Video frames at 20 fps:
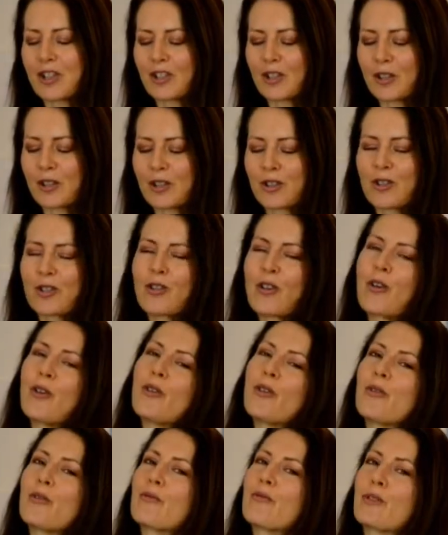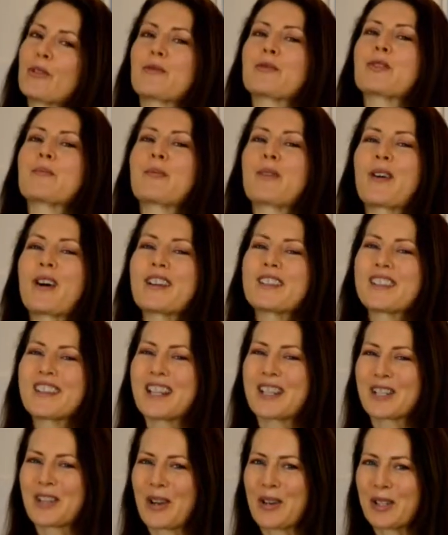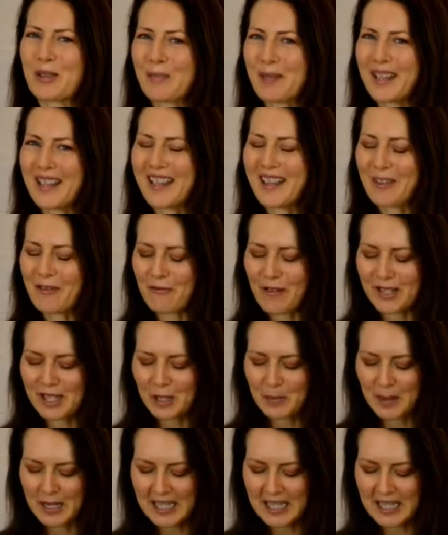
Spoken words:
so it's no real surprise that that's going to be in the recipe